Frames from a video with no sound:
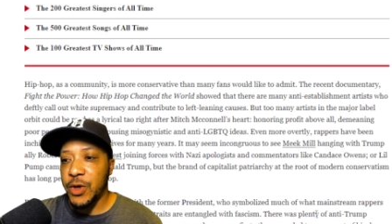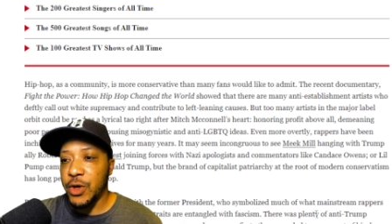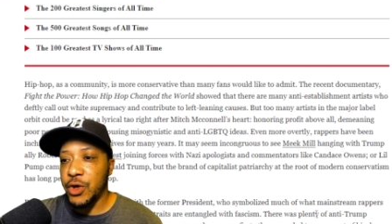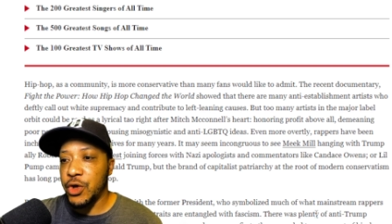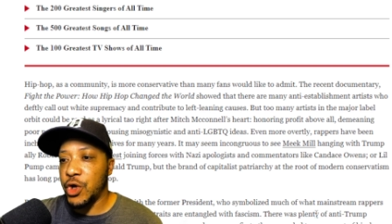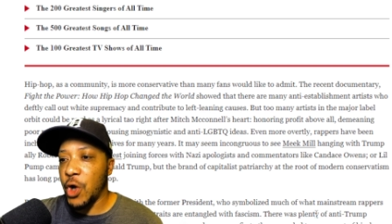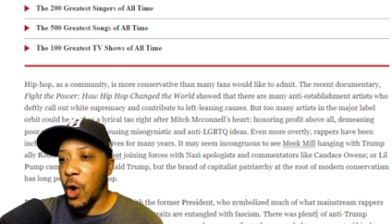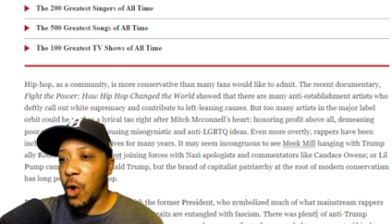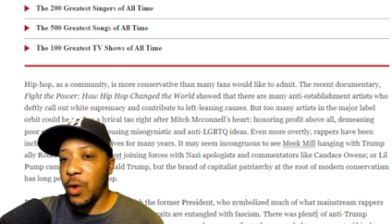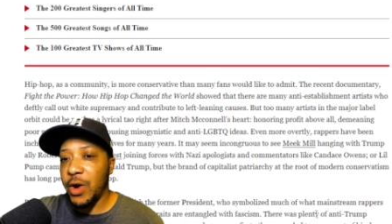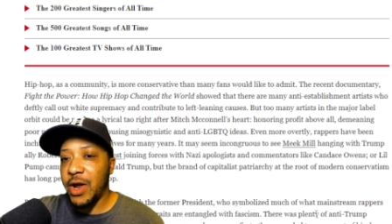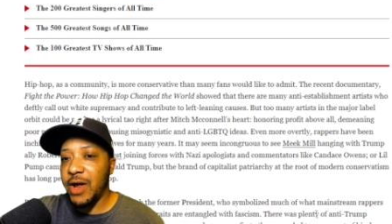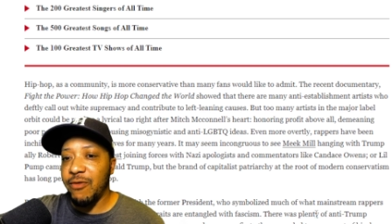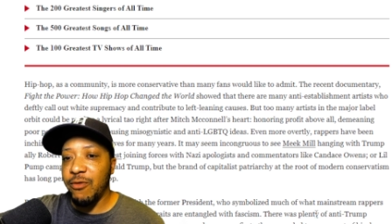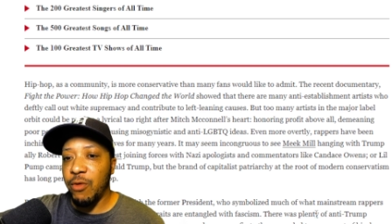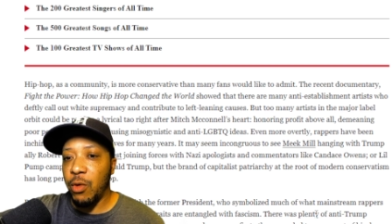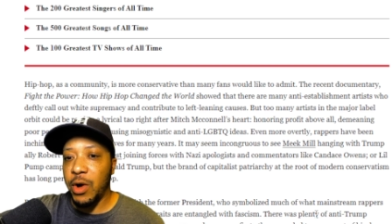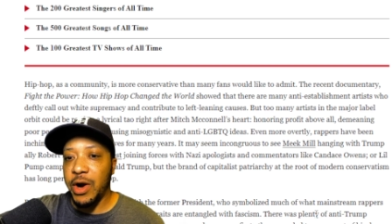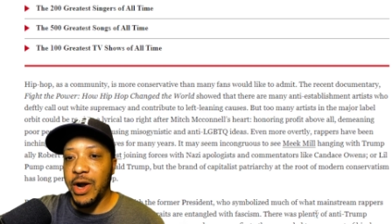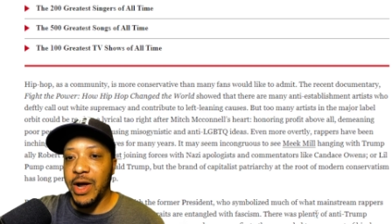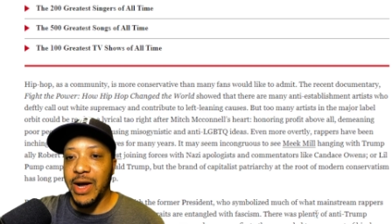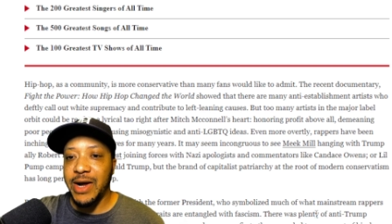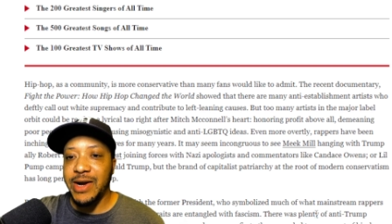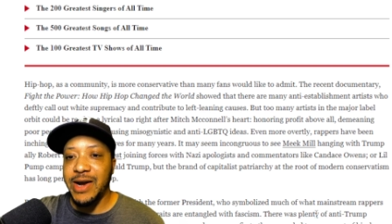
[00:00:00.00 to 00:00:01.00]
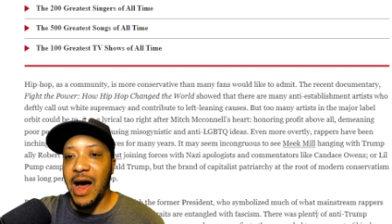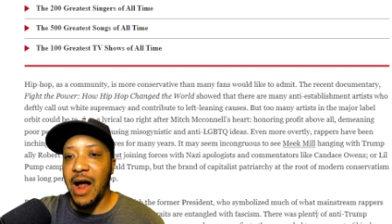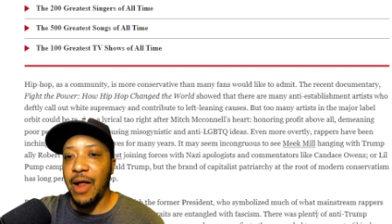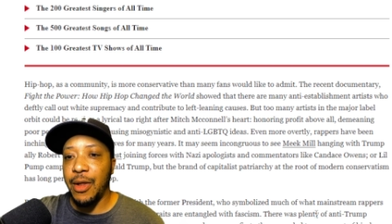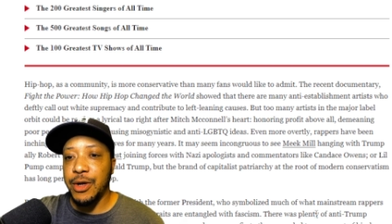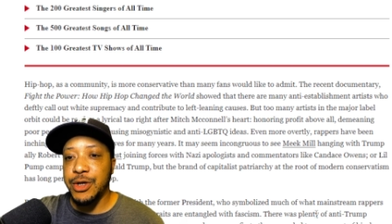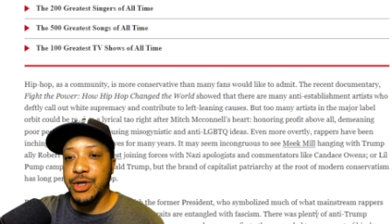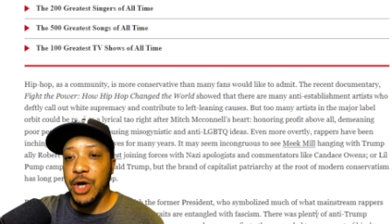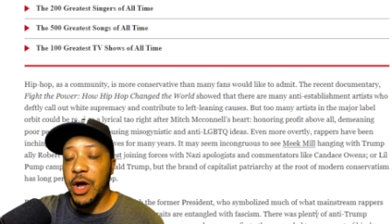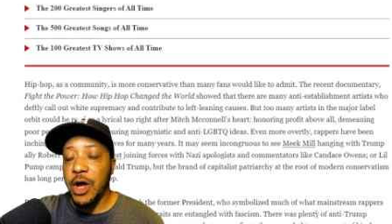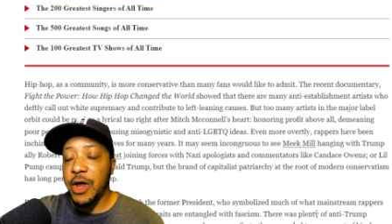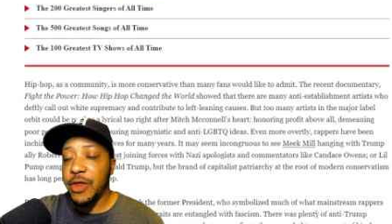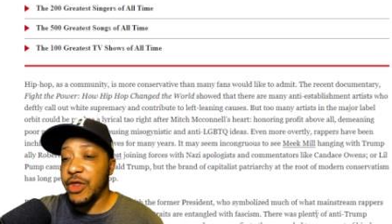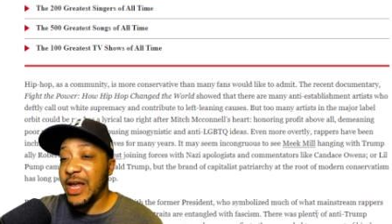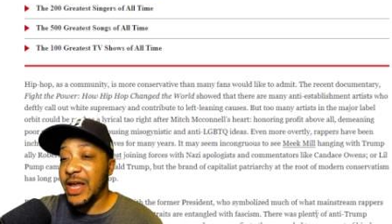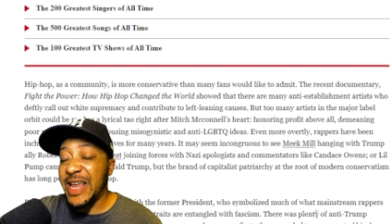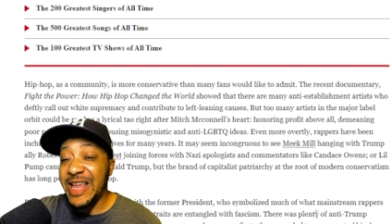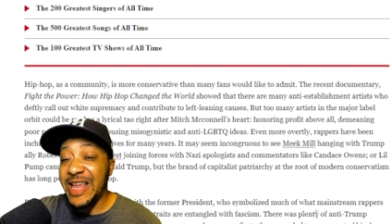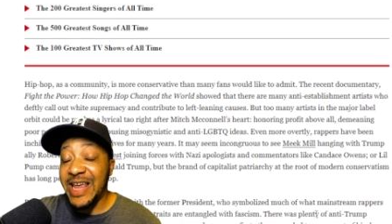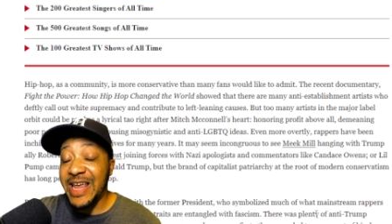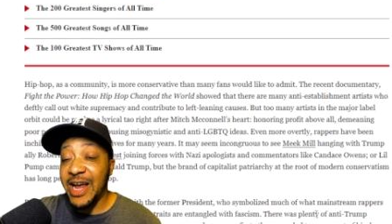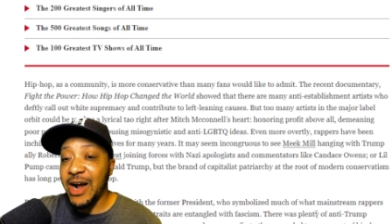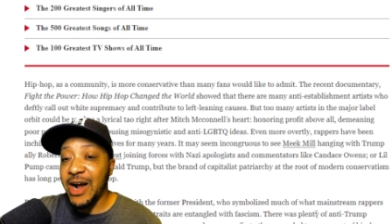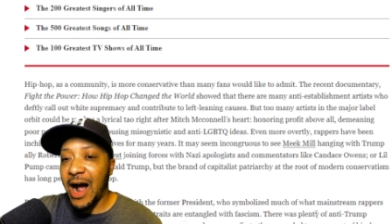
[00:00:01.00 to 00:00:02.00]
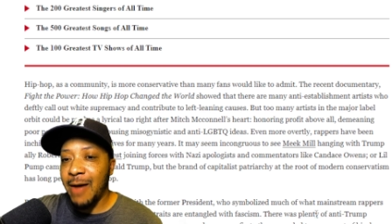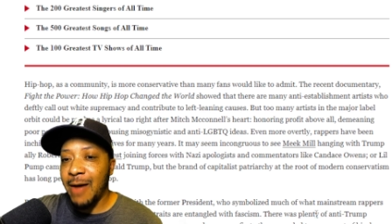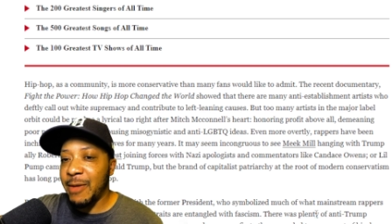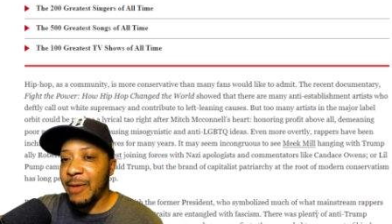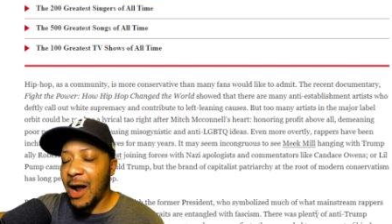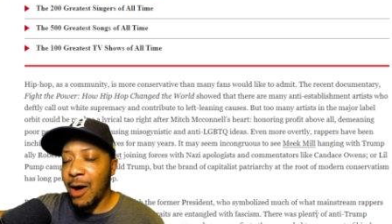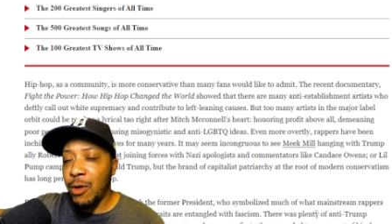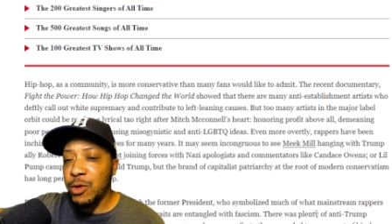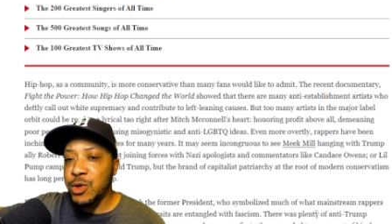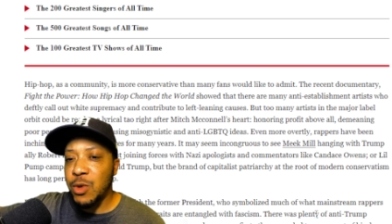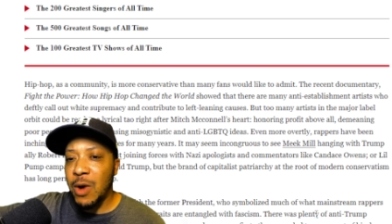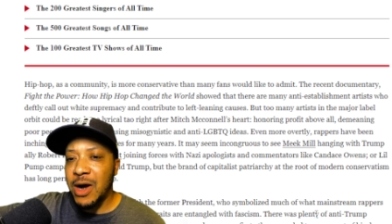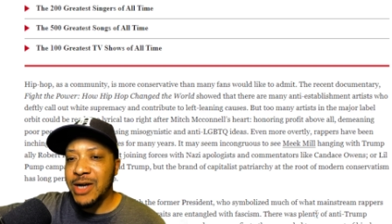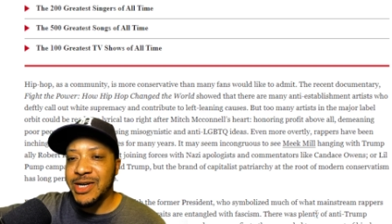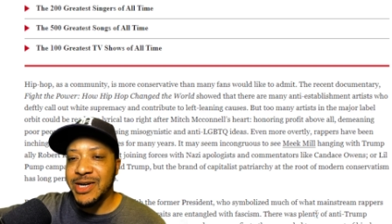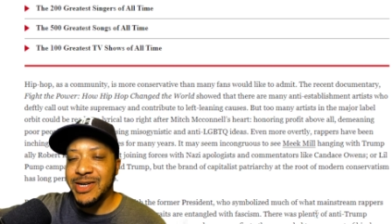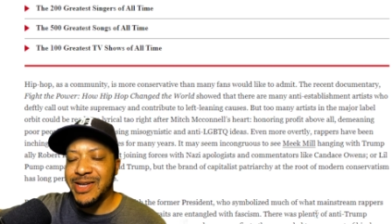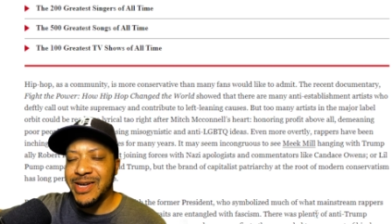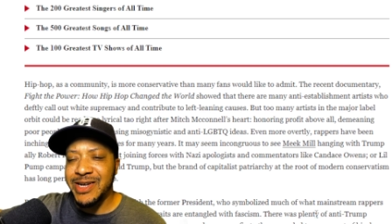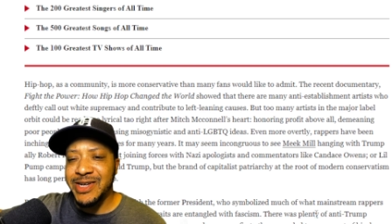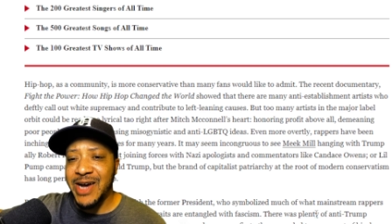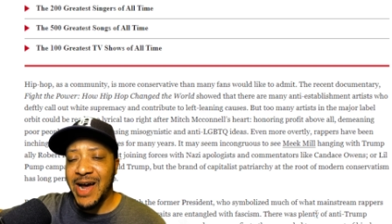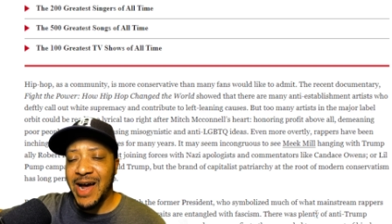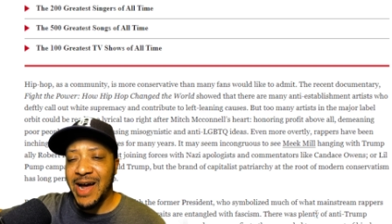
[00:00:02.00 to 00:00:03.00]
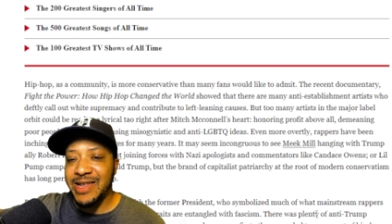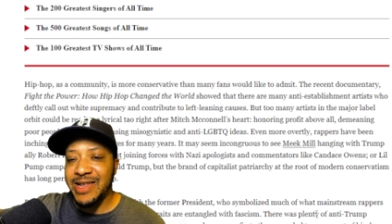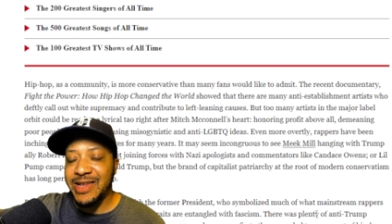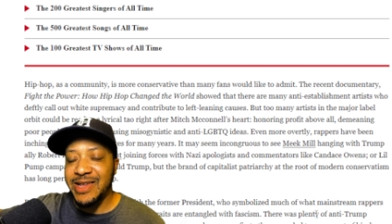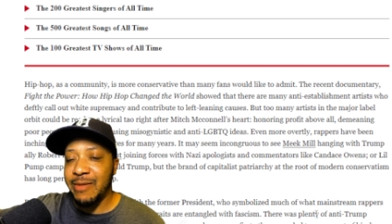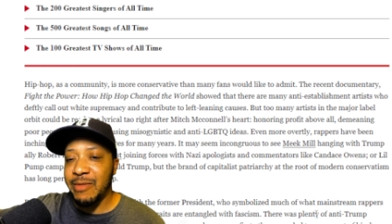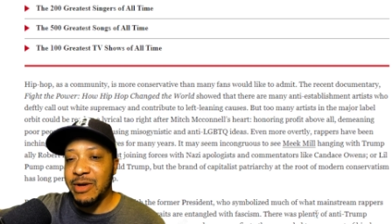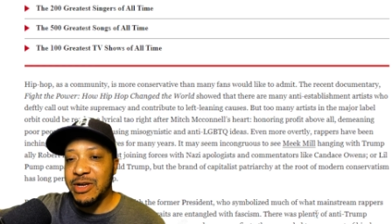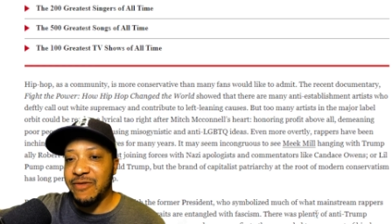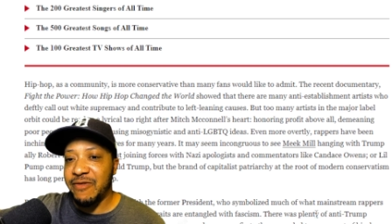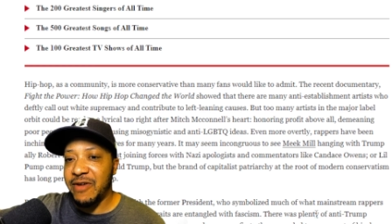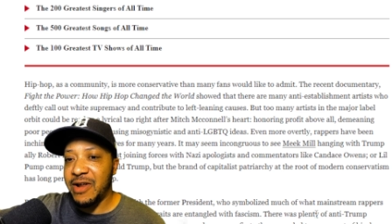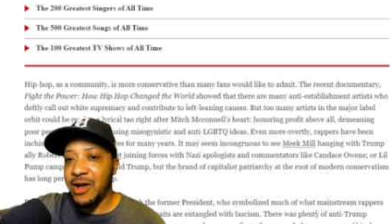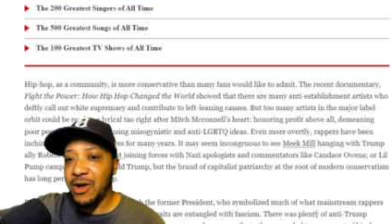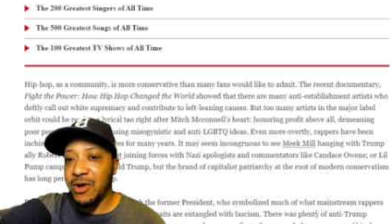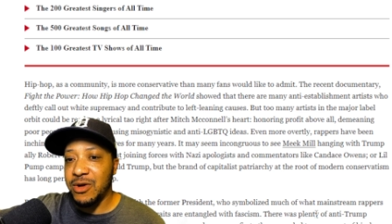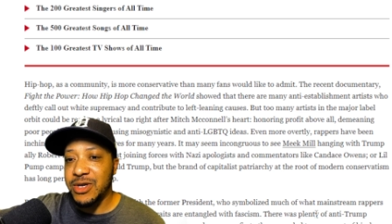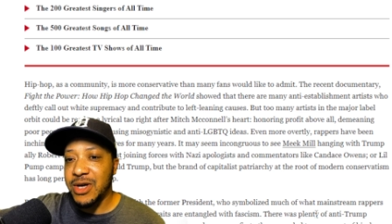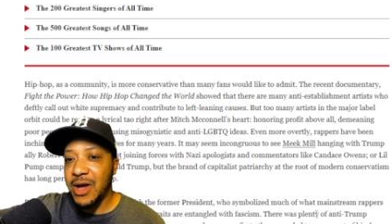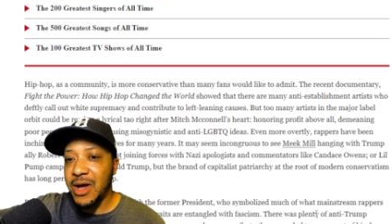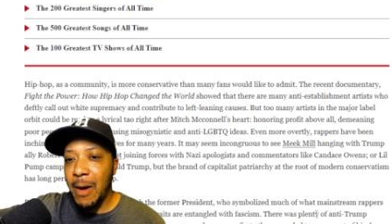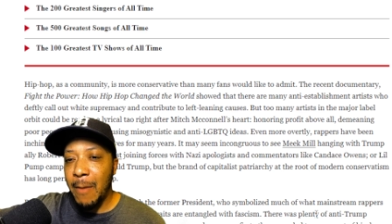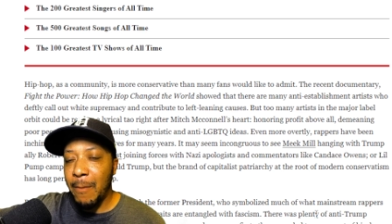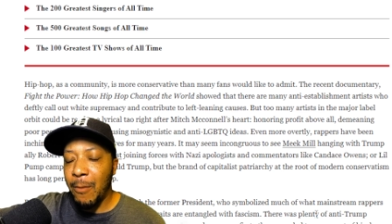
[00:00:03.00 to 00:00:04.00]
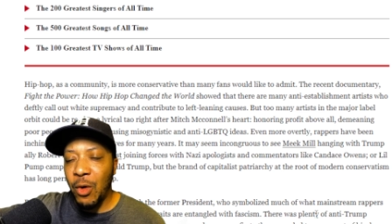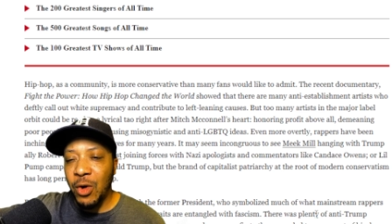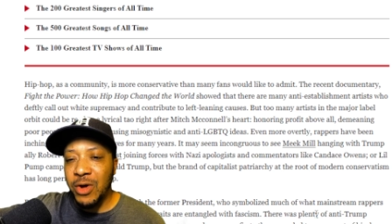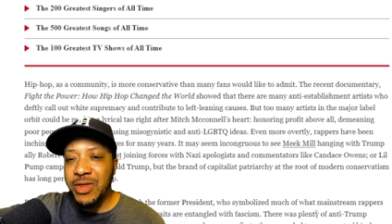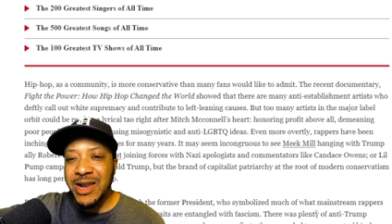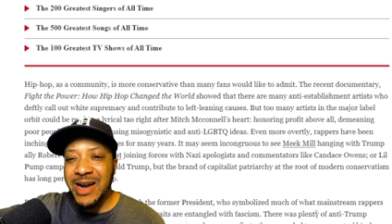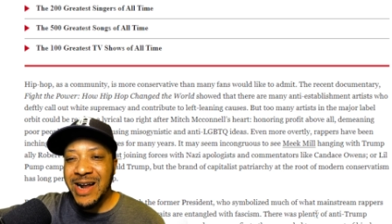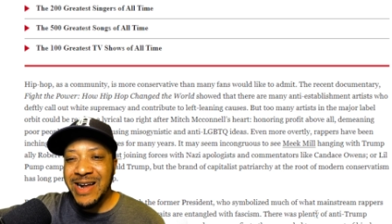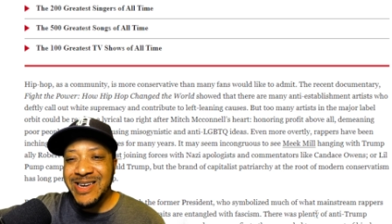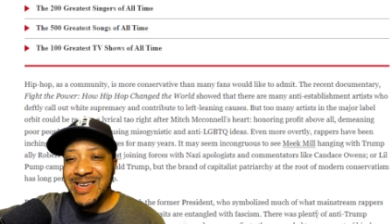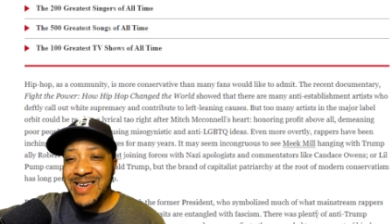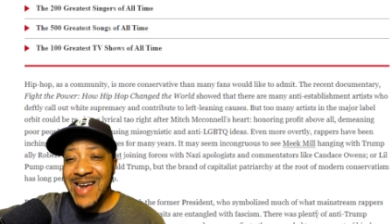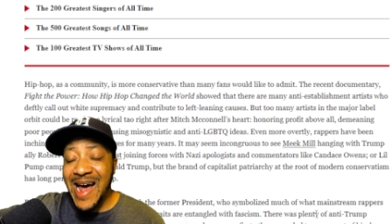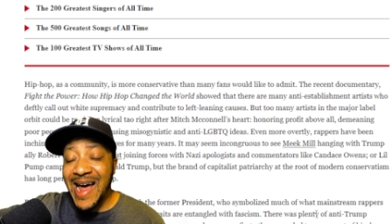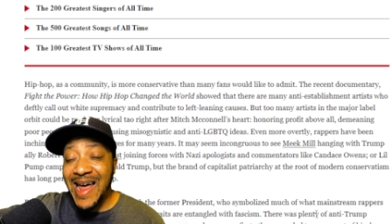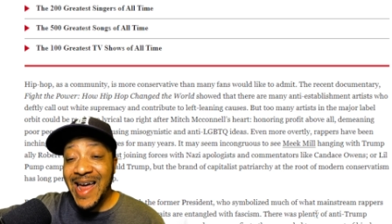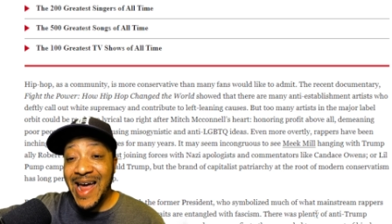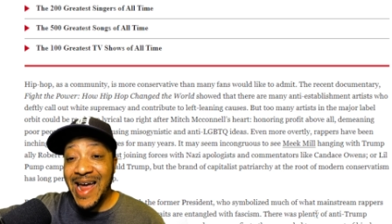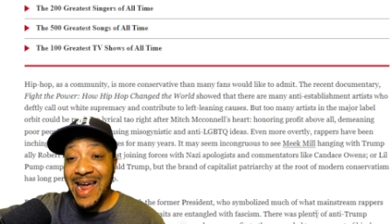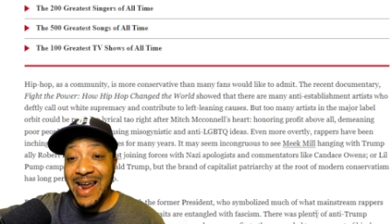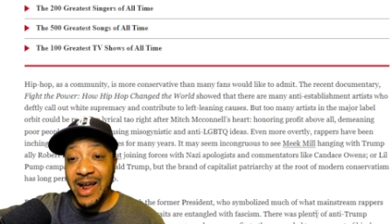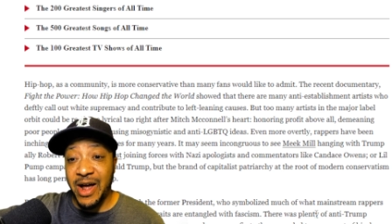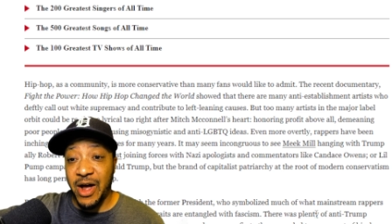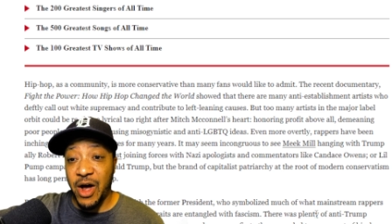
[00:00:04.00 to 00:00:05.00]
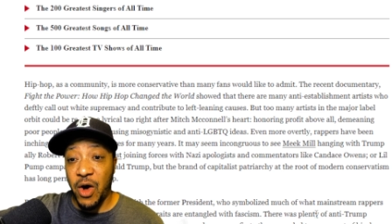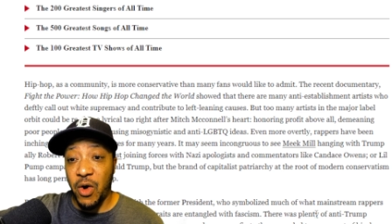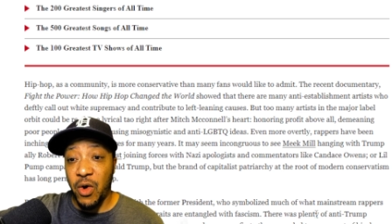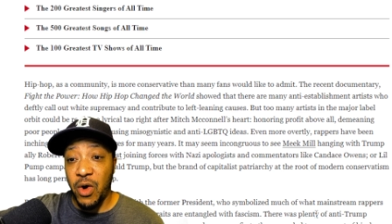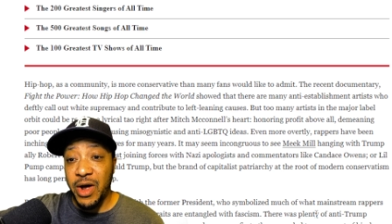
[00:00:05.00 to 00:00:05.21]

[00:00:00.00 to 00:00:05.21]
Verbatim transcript: don't even want to acknowledge the year. I mean, I was watching DJ Akademiks videos more than a decade ago.